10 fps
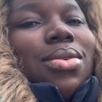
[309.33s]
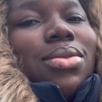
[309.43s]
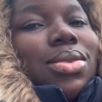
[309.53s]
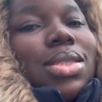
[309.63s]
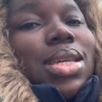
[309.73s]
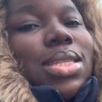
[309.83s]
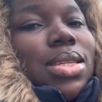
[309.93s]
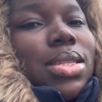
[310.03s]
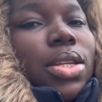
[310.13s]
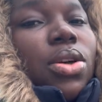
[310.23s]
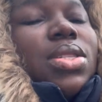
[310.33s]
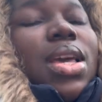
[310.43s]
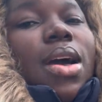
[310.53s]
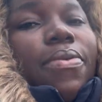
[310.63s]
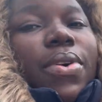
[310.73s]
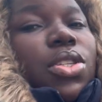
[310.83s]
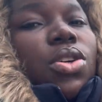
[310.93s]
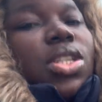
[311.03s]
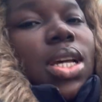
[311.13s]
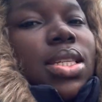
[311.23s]
State it. It doesn't affect your
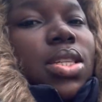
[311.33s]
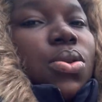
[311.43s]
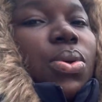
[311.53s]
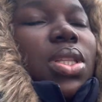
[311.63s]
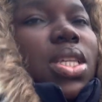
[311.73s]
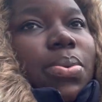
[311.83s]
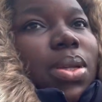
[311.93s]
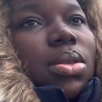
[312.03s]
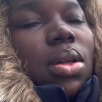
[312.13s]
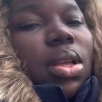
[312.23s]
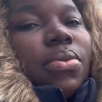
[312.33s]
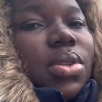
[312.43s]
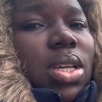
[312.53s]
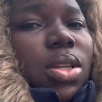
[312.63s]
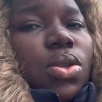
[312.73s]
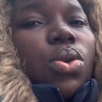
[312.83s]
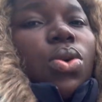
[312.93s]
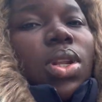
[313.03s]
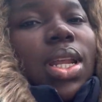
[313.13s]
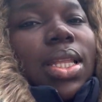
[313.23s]
chances with this particular visa. So
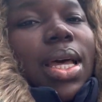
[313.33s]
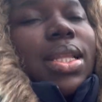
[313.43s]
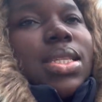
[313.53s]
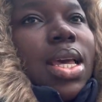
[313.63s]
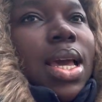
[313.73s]
don't let that